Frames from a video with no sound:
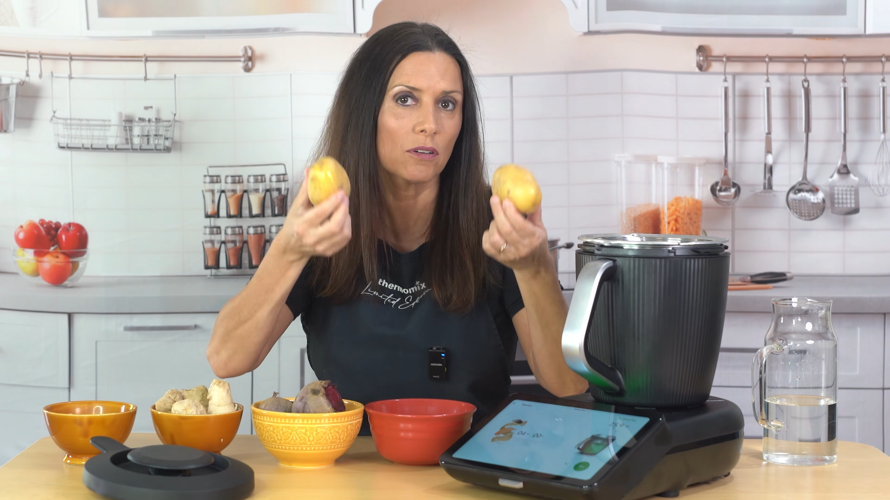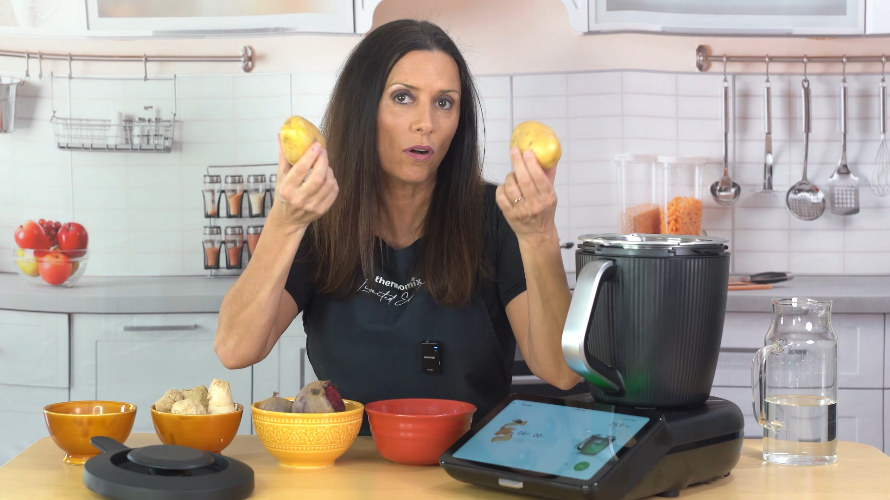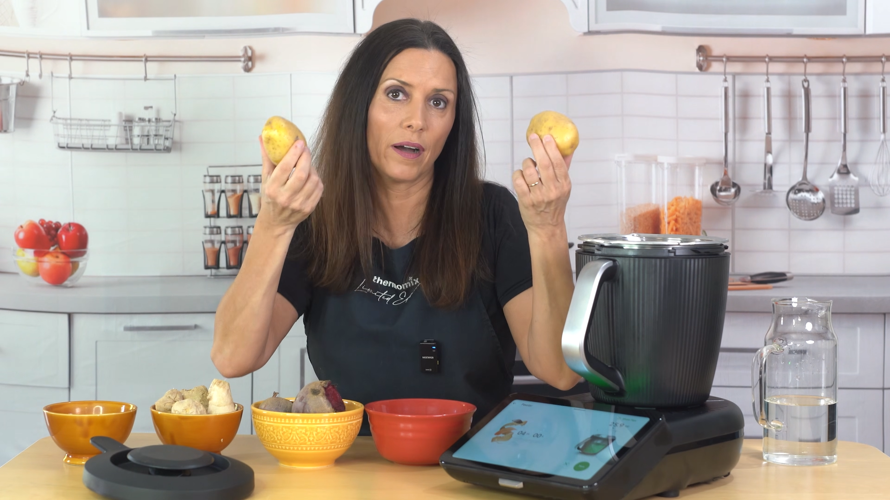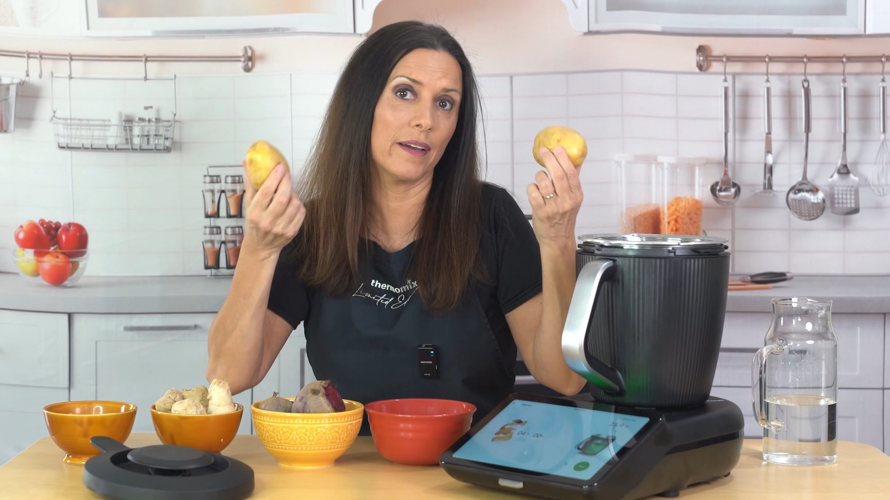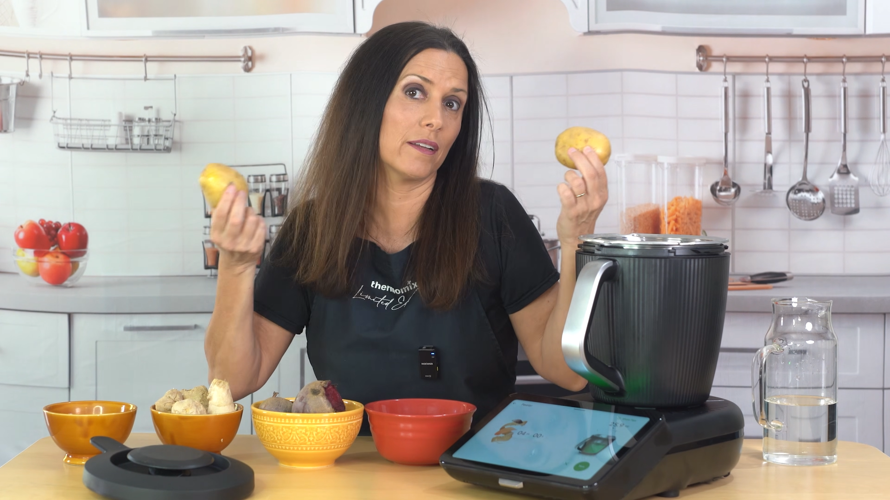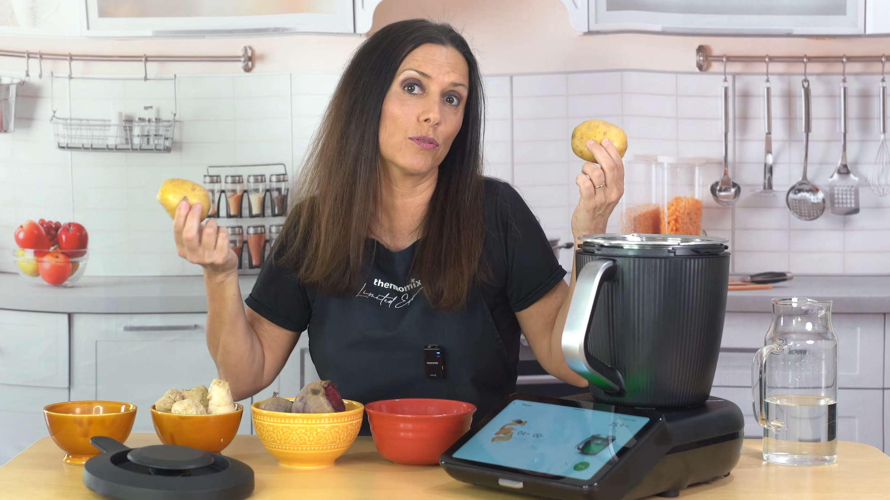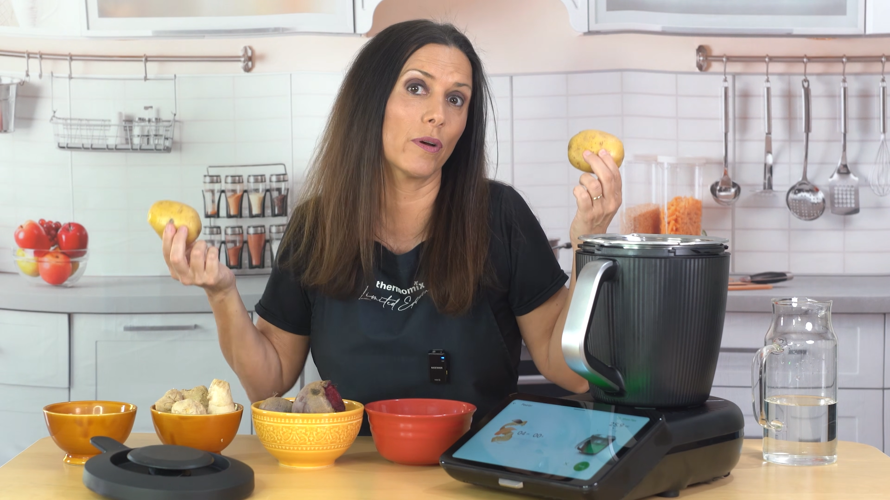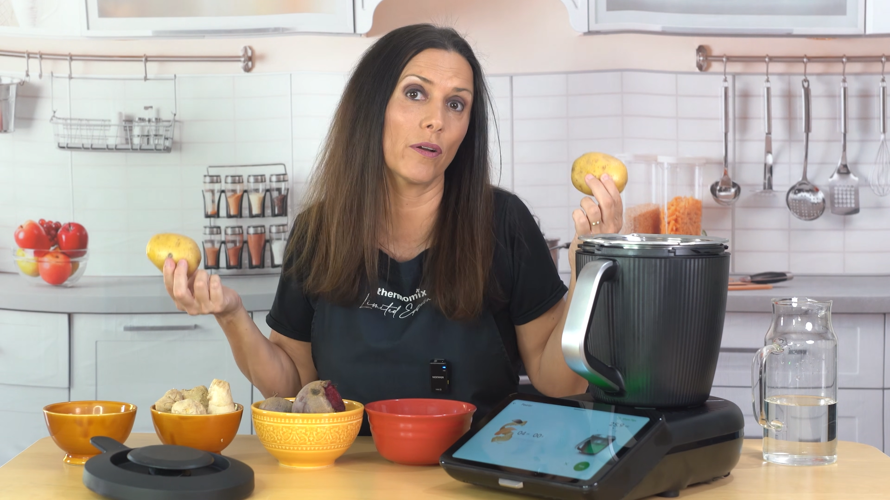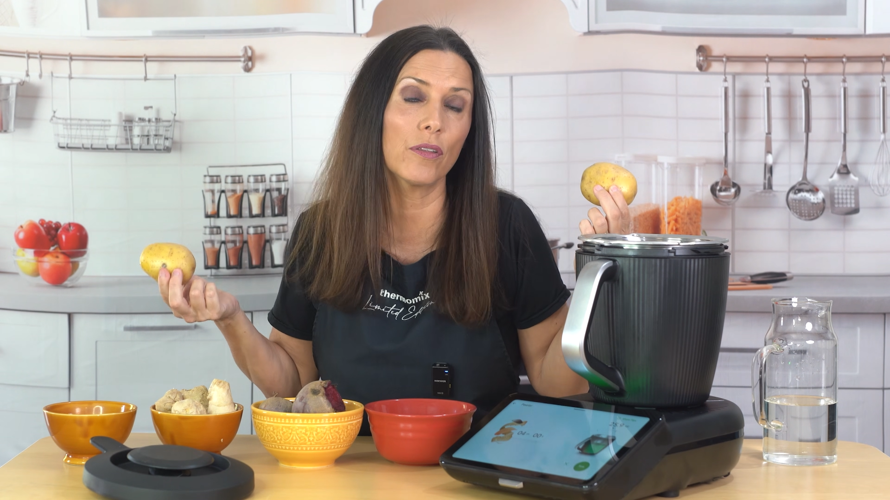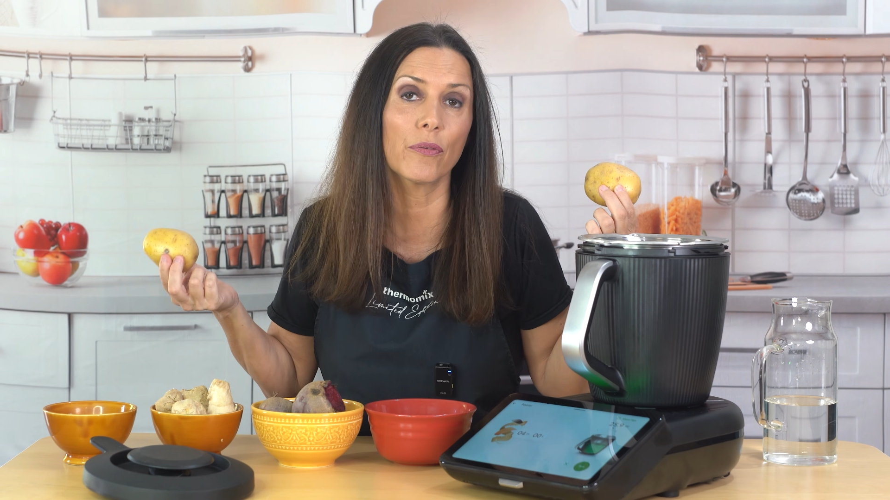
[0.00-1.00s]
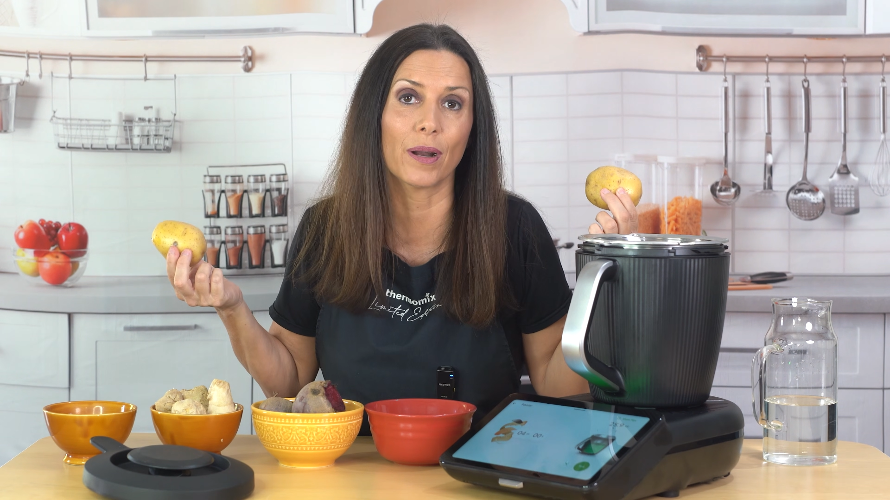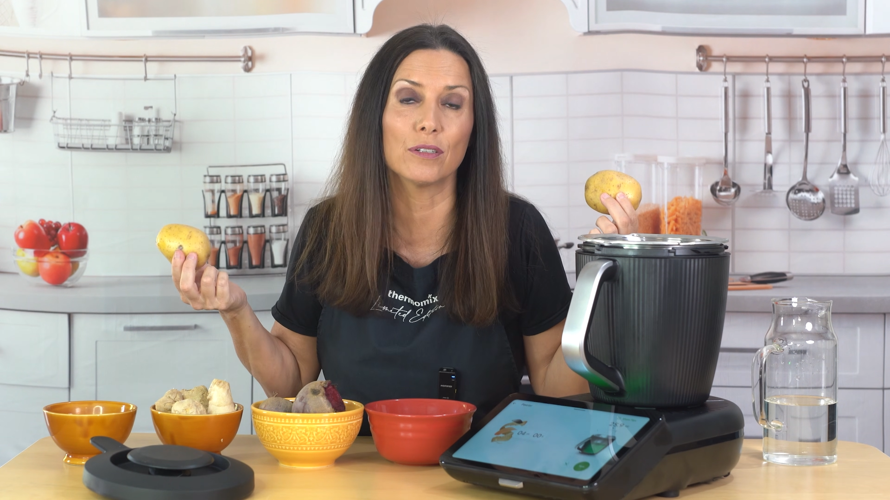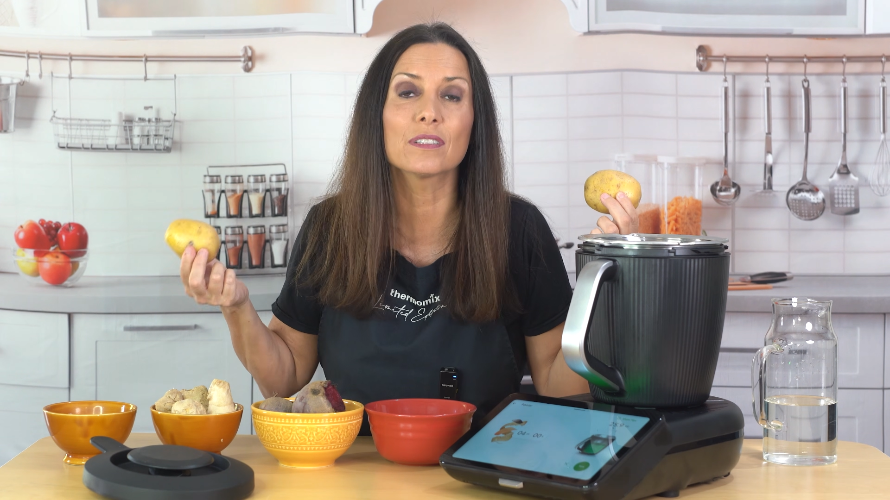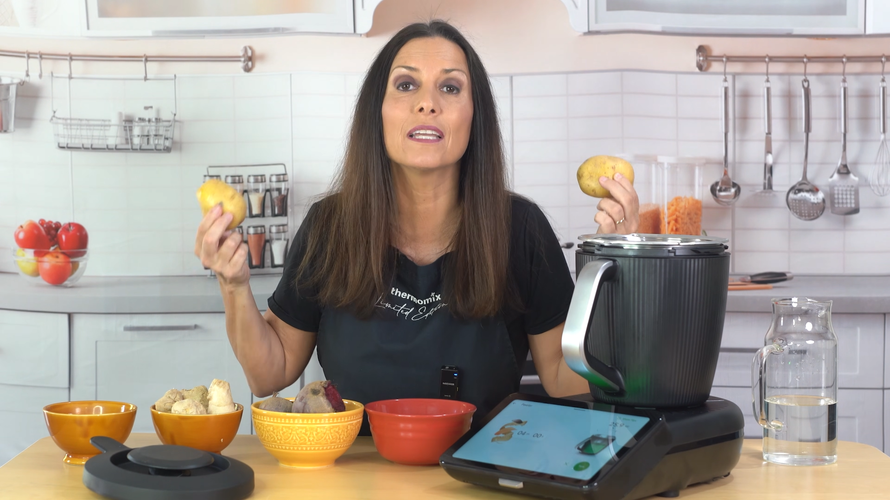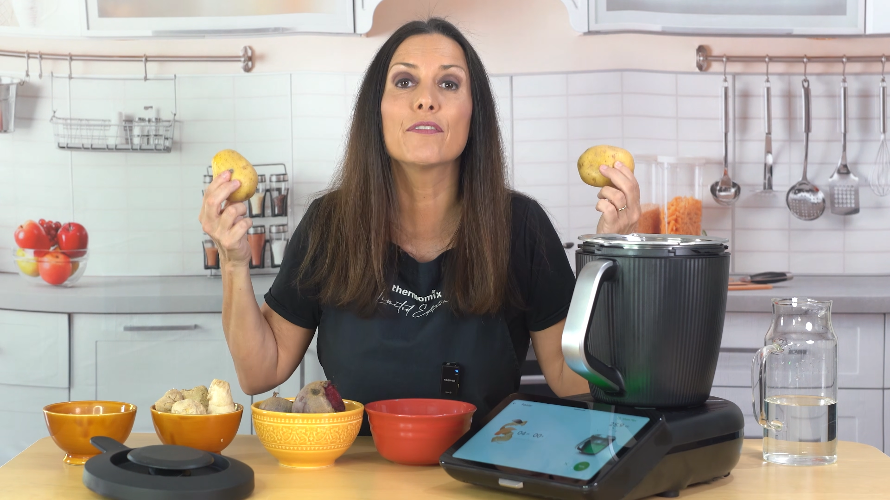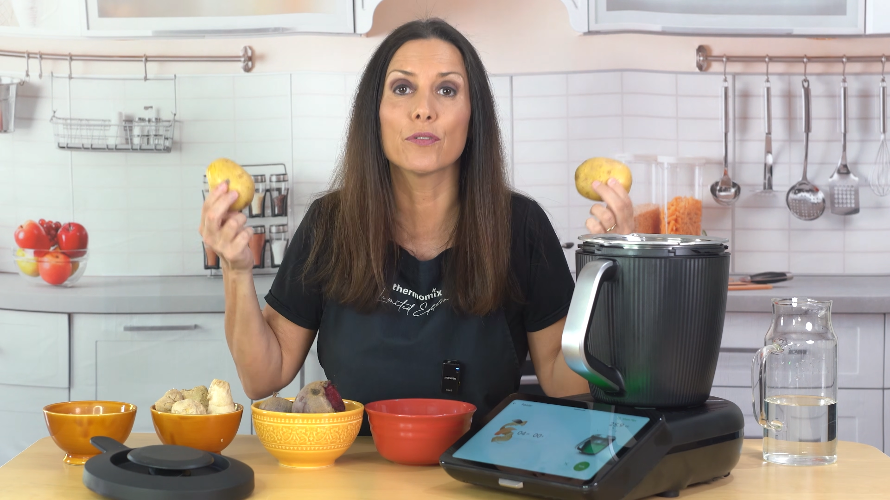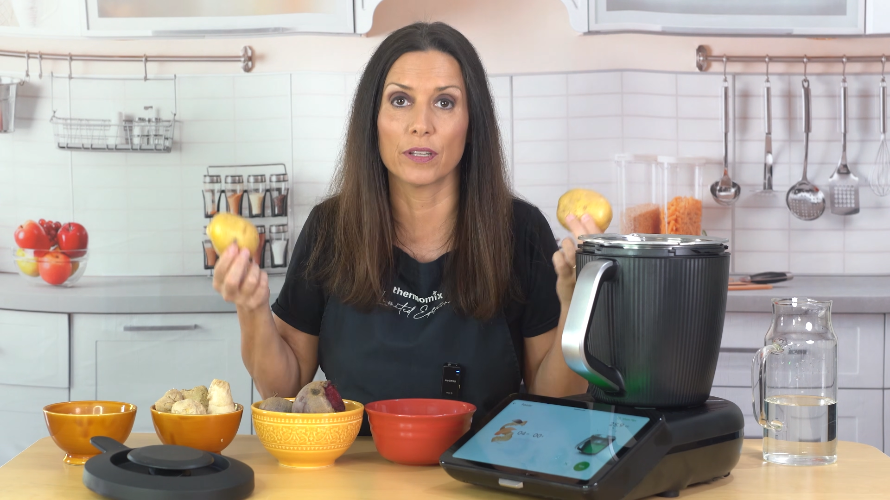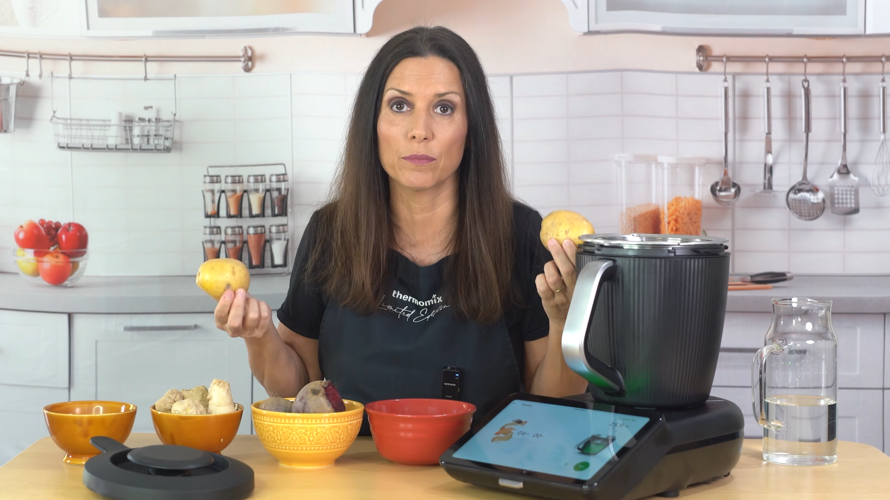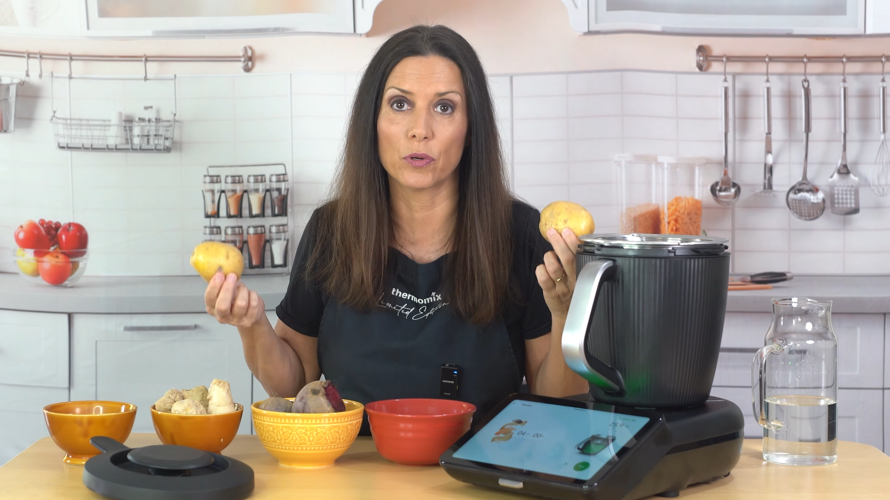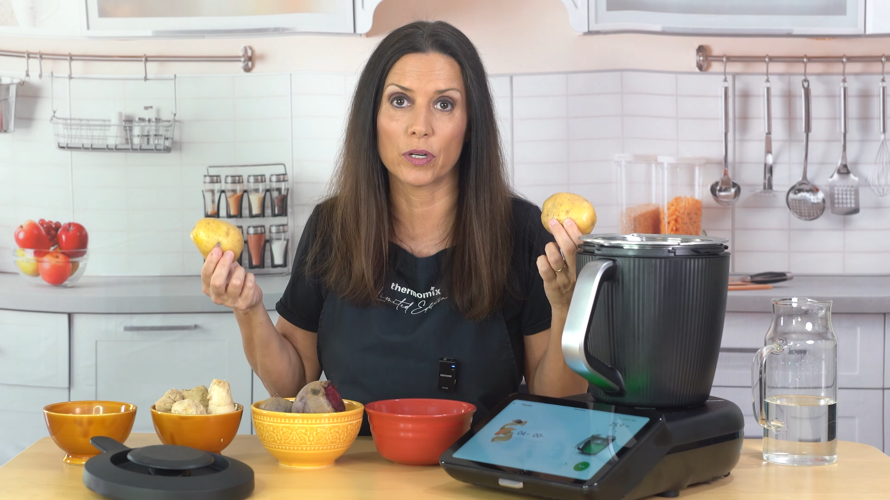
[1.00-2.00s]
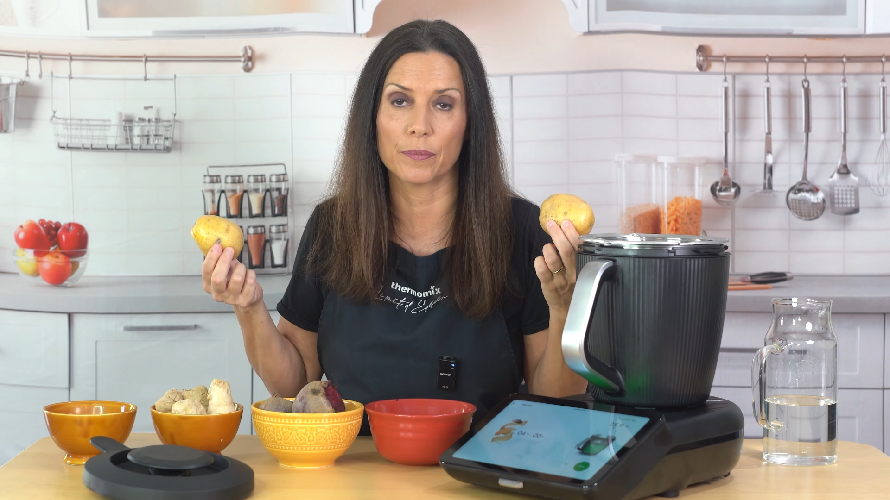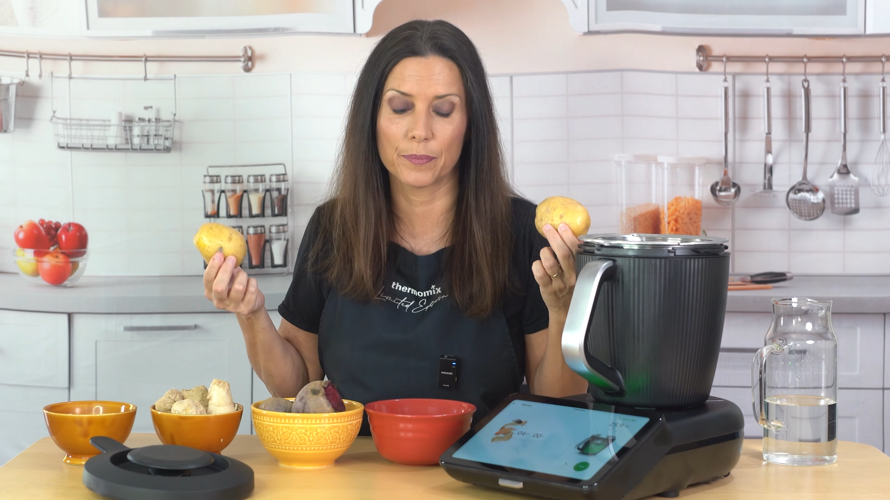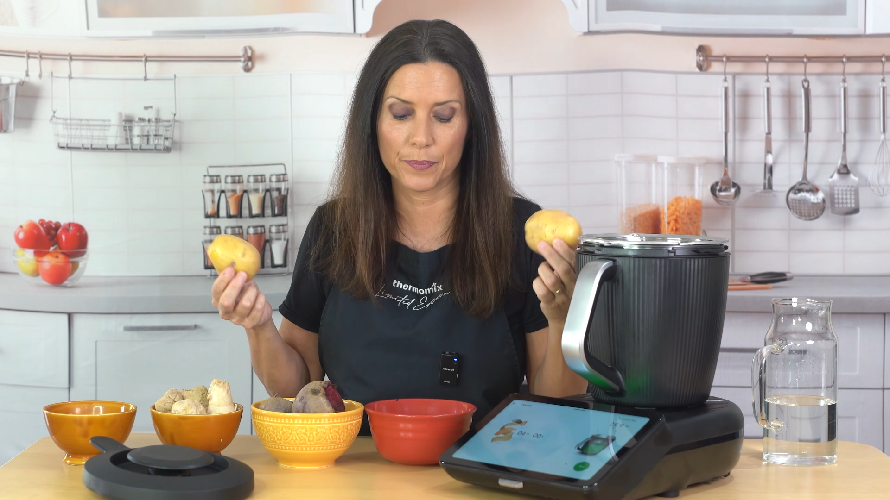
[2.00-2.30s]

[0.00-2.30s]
Go ahead and do another round if you need more.